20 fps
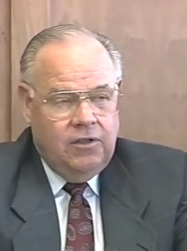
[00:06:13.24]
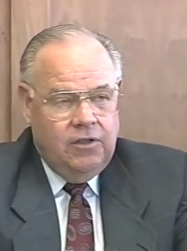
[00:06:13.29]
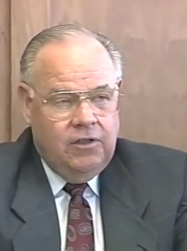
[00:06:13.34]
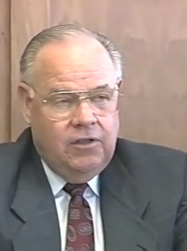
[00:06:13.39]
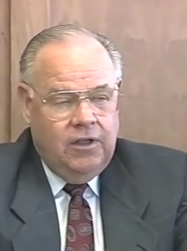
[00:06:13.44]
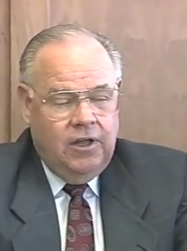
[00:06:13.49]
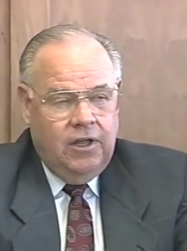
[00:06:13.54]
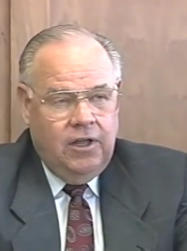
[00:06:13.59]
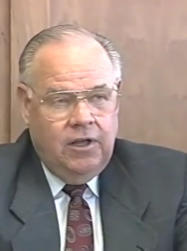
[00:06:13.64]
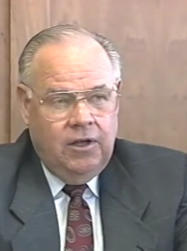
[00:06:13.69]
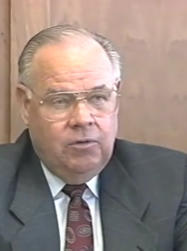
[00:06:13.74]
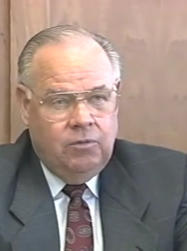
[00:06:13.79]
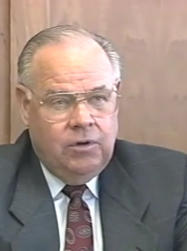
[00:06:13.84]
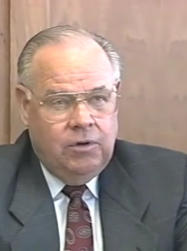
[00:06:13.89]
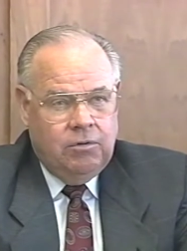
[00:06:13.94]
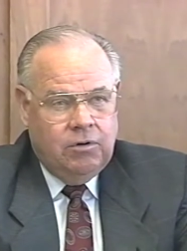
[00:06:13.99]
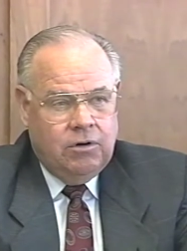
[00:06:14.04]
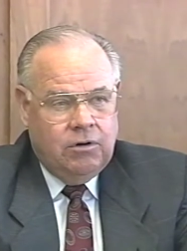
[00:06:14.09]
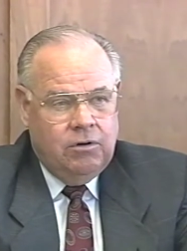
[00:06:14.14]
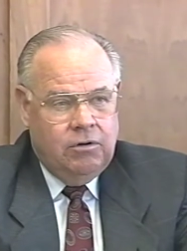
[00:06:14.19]
Uh, we
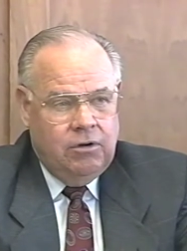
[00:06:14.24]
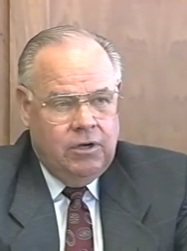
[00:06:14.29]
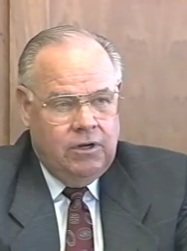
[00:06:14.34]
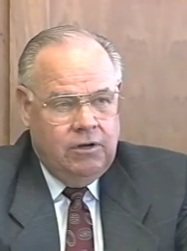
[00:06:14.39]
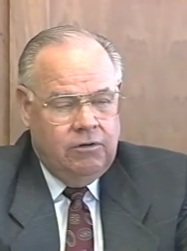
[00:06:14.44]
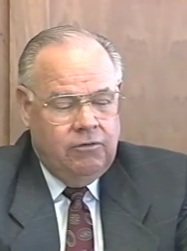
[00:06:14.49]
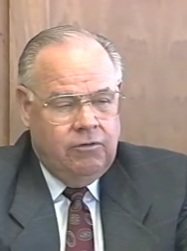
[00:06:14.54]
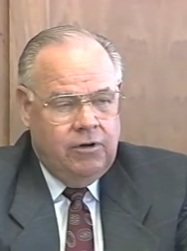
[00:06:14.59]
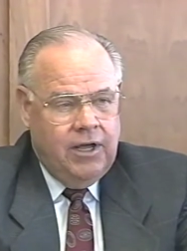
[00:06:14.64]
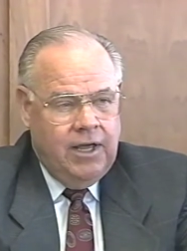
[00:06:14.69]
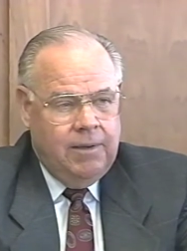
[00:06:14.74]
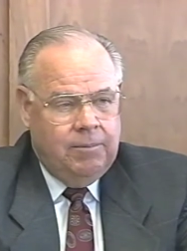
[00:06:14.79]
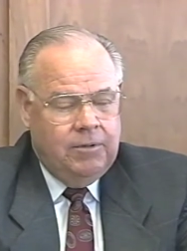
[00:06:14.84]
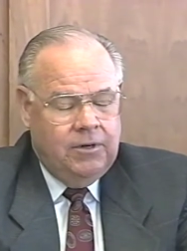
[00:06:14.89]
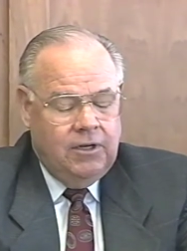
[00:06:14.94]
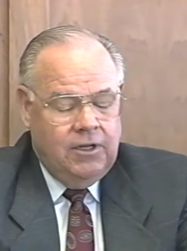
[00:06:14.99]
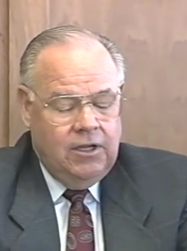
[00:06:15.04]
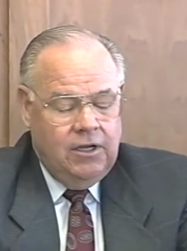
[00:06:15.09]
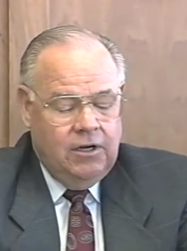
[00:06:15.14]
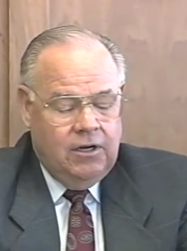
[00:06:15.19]
were growing
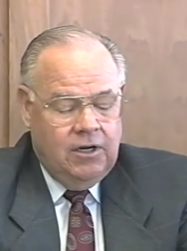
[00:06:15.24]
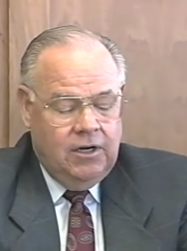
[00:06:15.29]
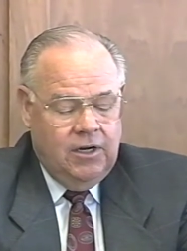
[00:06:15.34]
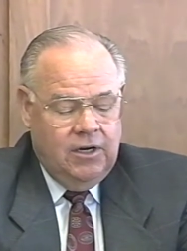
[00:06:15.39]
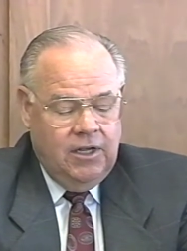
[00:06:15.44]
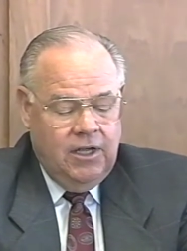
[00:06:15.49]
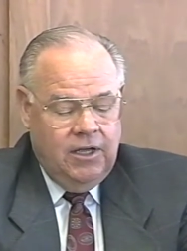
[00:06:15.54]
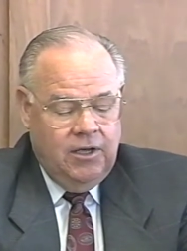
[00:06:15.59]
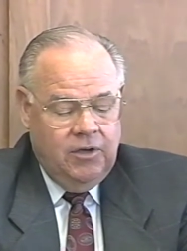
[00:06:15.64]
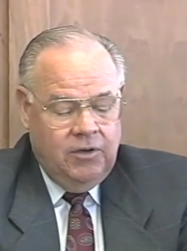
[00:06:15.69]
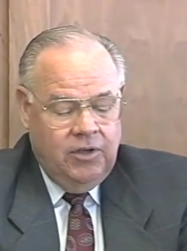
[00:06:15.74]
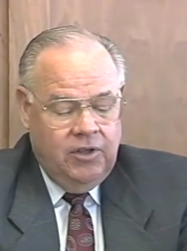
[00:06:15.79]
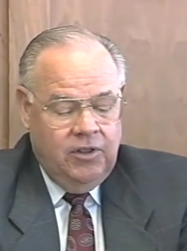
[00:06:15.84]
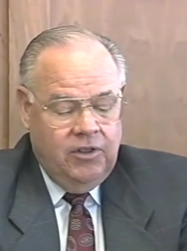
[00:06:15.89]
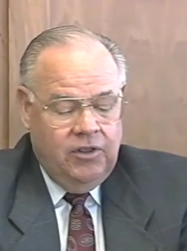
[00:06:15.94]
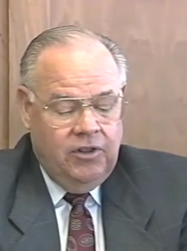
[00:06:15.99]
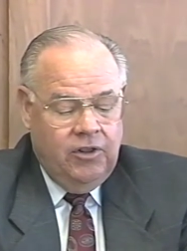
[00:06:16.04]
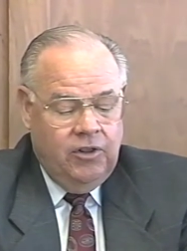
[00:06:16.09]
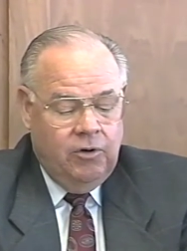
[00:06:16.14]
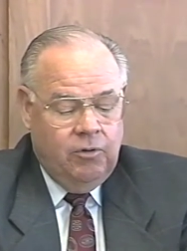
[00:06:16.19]
rapidly. Uh,
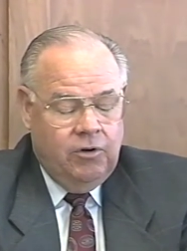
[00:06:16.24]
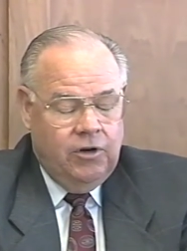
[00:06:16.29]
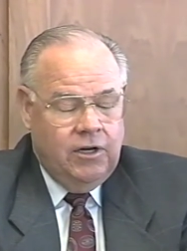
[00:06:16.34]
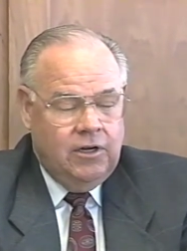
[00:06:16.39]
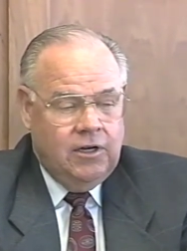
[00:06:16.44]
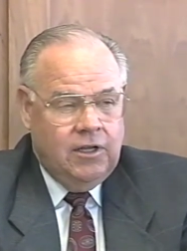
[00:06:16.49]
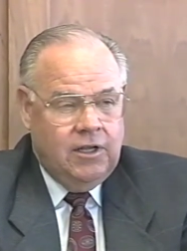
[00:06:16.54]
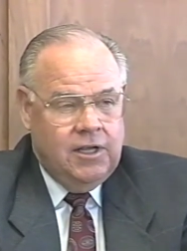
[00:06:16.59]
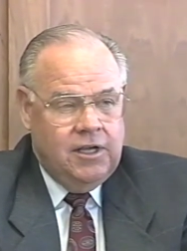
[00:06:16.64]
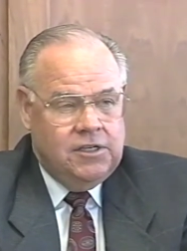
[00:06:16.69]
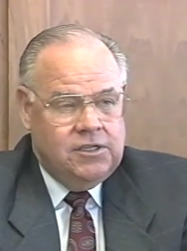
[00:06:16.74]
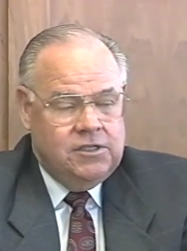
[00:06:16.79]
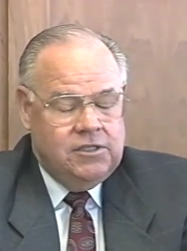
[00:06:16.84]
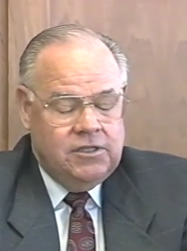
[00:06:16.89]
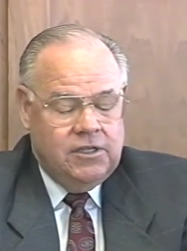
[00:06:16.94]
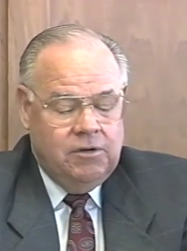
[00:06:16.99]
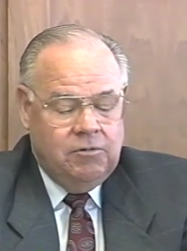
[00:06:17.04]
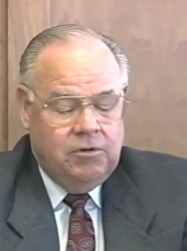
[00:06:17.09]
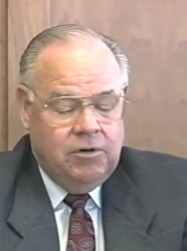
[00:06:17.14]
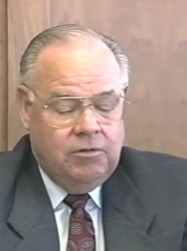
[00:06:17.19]
there were indications
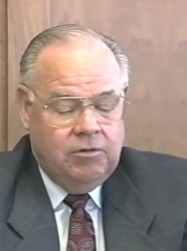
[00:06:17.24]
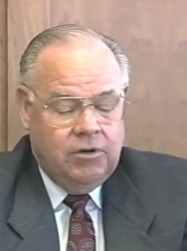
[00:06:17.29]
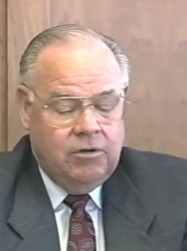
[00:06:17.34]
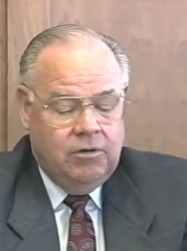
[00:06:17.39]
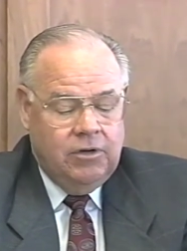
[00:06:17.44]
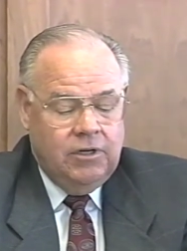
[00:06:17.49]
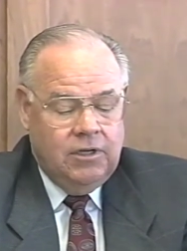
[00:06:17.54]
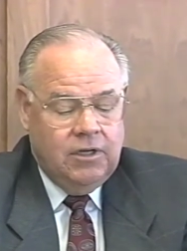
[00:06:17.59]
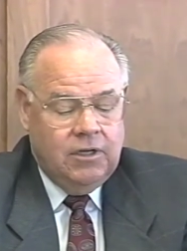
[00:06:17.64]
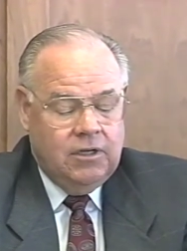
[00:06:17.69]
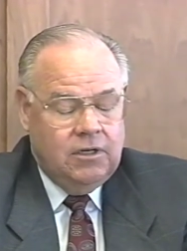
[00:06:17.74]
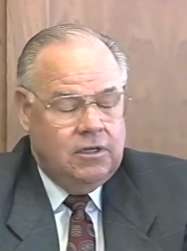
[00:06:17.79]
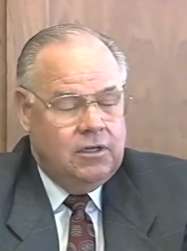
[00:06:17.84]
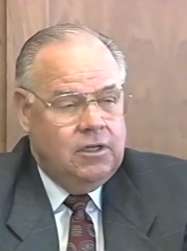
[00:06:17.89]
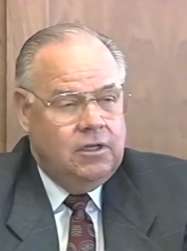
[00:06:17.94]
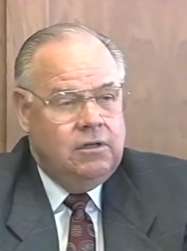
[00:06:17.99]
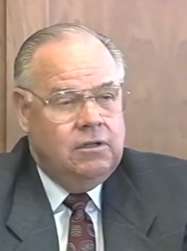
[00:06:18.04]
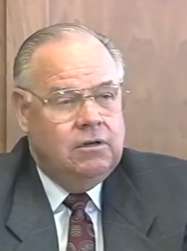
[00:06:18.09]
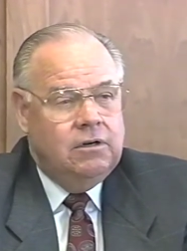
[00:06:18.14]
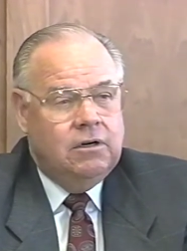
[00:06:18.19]
that we were going to
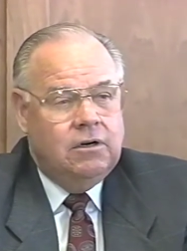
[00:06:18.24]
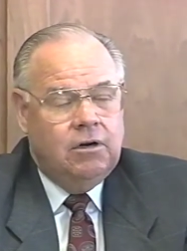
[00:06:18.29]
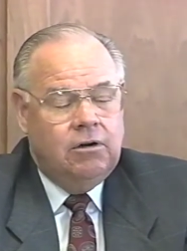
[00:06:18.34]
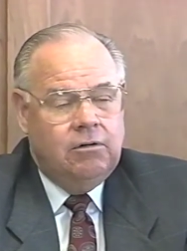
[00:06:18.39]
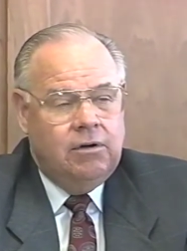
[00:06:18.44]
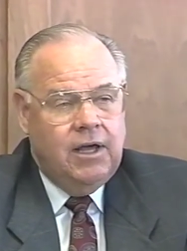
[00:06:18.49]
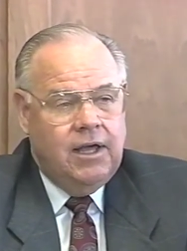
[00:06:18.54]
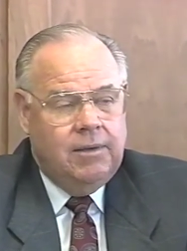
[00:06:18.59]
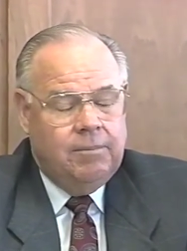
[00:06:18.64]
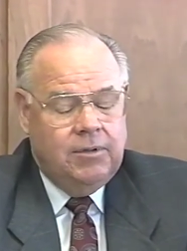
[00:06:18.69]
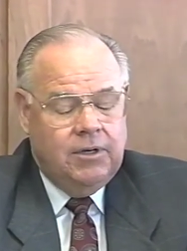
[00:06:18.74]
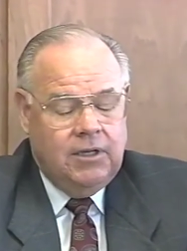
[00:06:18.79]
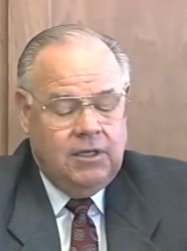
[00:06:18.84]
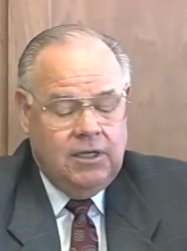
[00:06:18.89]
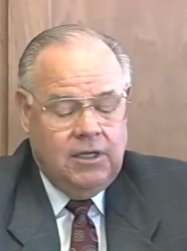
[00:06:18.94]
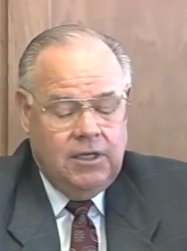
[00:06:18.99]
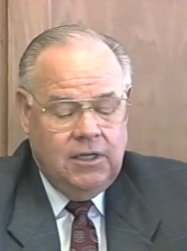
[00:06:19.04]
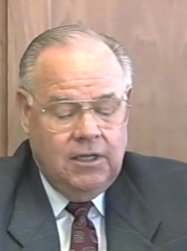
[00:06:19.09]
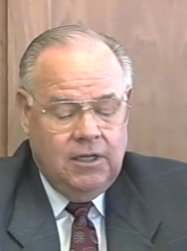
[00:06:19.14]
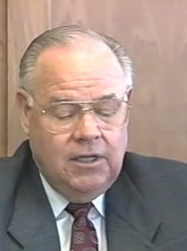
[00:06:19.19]
continue to grow
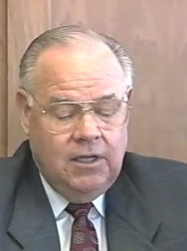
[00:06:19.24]
rapidly.